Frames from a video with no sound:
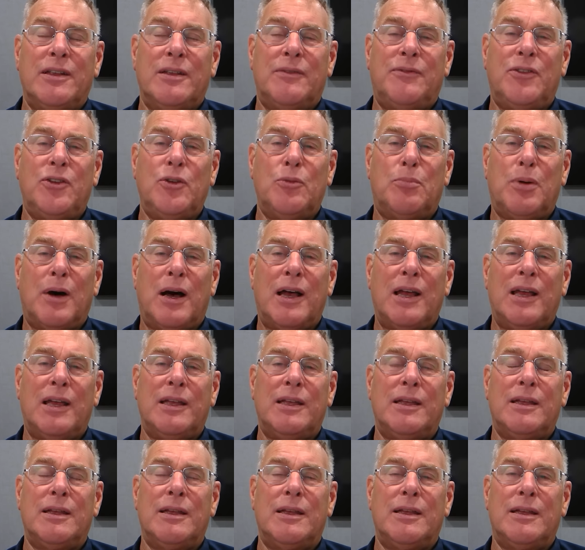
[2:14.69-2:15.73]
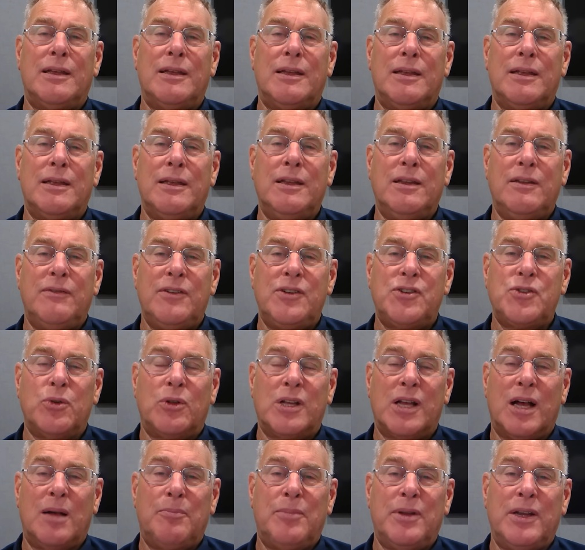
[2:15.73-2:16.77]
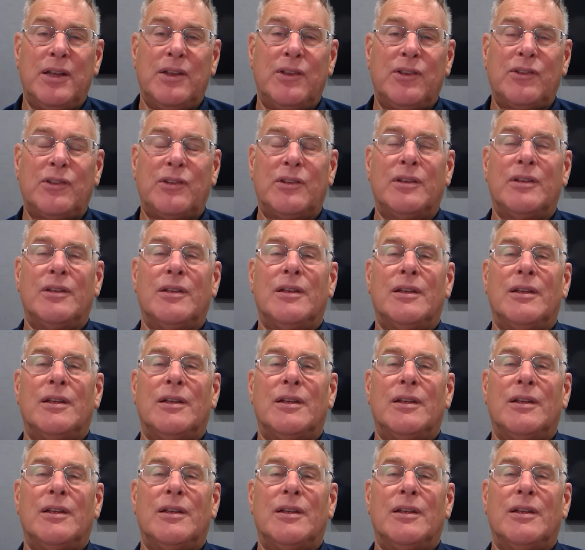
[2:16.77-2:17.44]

If you buy individual companies,